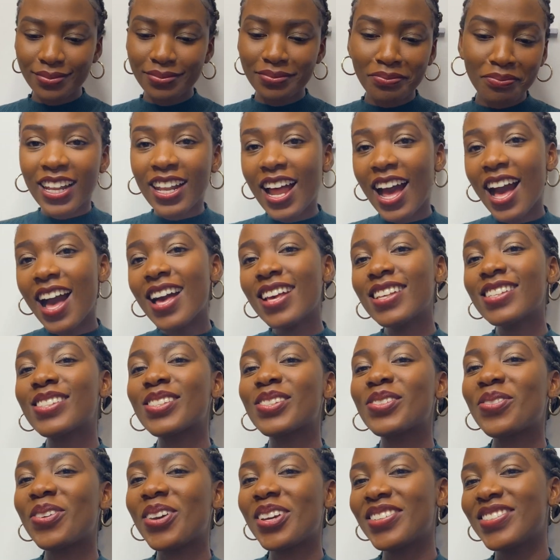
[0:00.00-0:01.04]
last
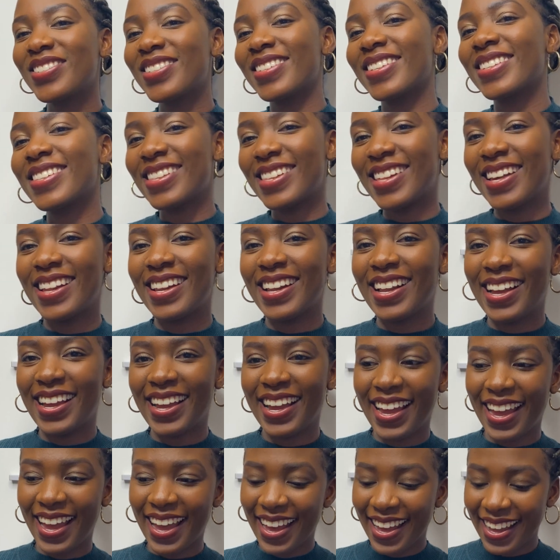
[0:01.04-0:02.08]
question that I
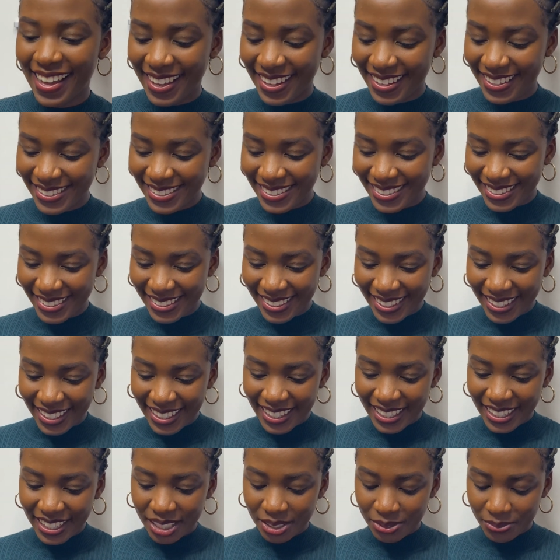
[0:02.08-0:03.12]
had,
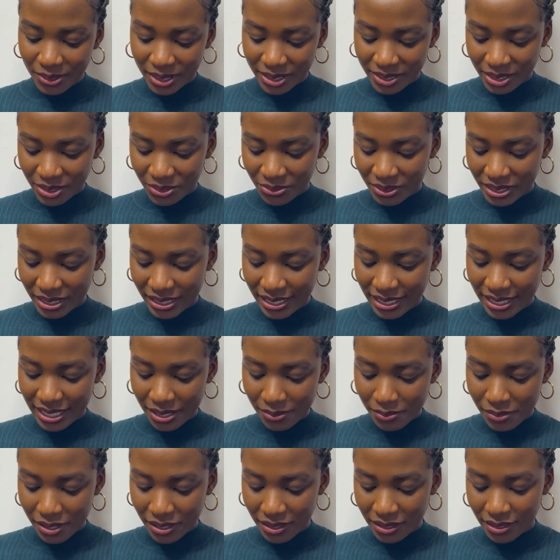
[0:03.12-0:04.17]
it wasn't really
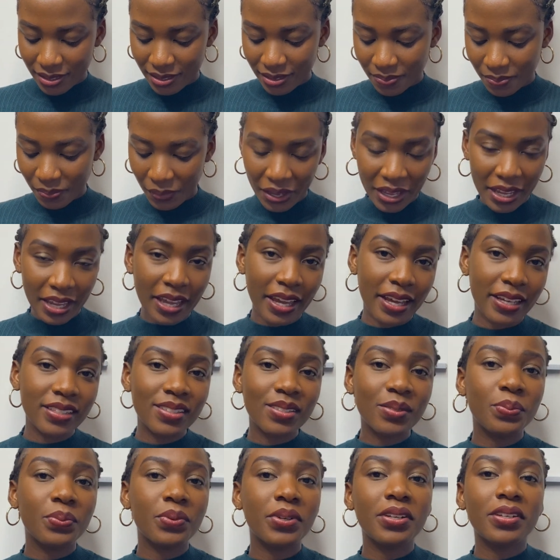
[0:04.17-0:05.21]
about my
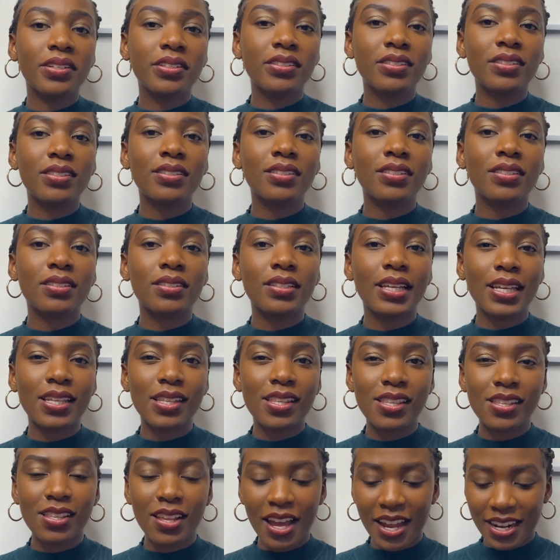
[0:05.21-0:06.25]
experience as
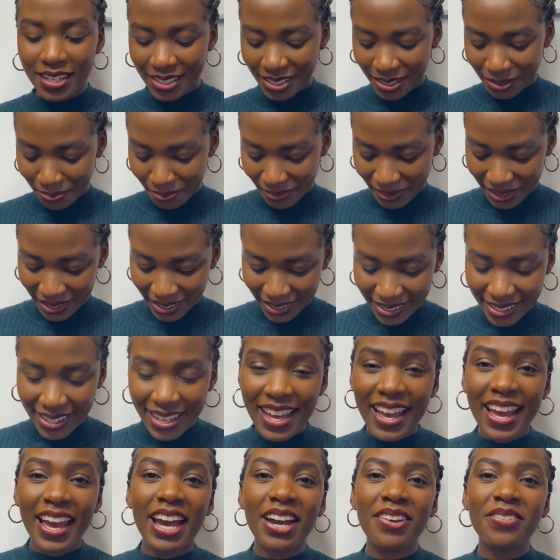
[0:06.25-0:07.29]
such, but
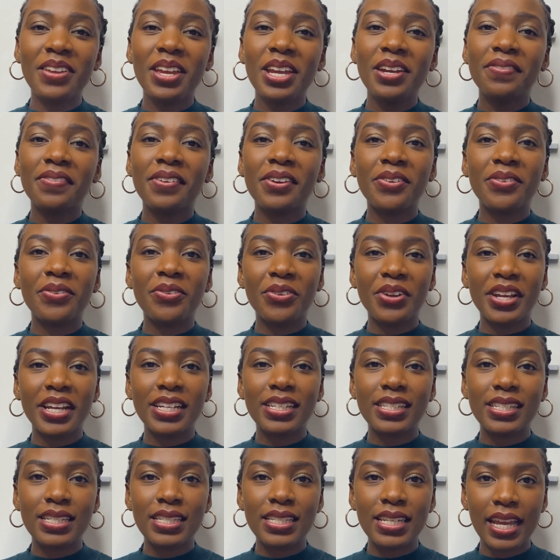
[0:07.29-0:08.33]
have you ever
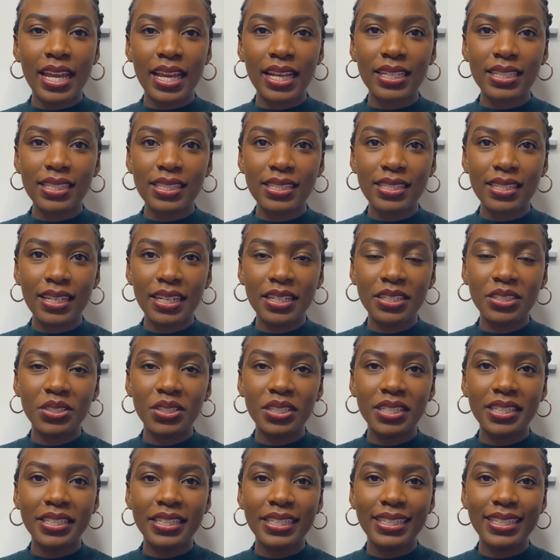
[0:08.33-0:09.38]
read a text and you
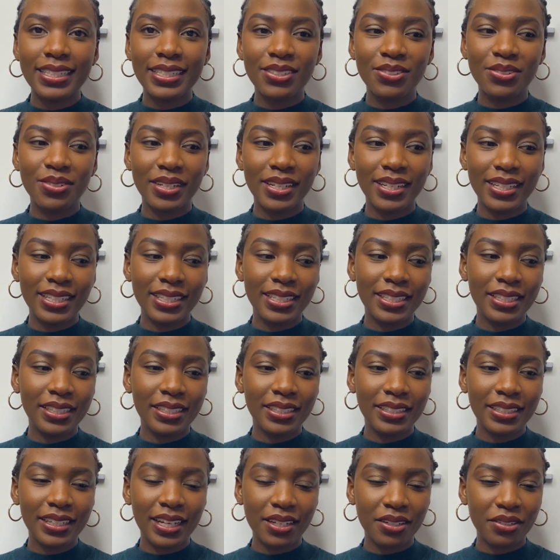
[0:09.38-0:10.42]
can literally
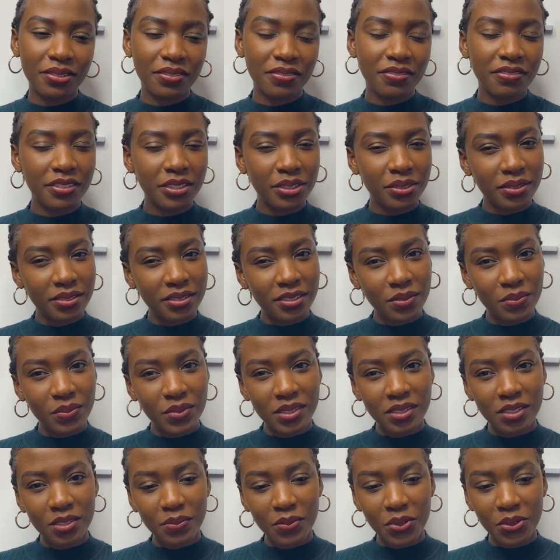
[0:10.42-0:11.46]
kind of feel
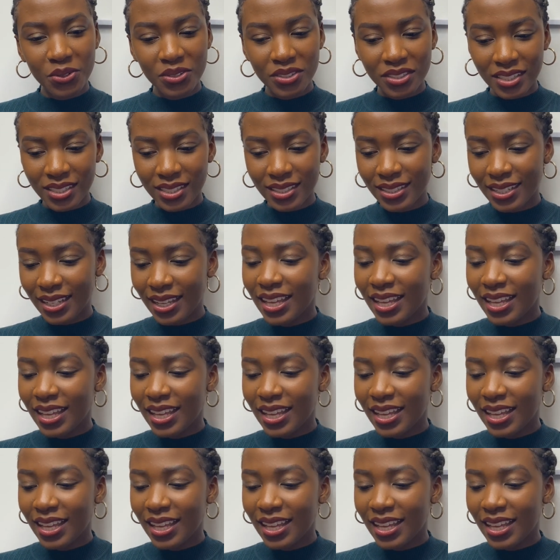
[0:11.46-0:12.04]
someone's emotion?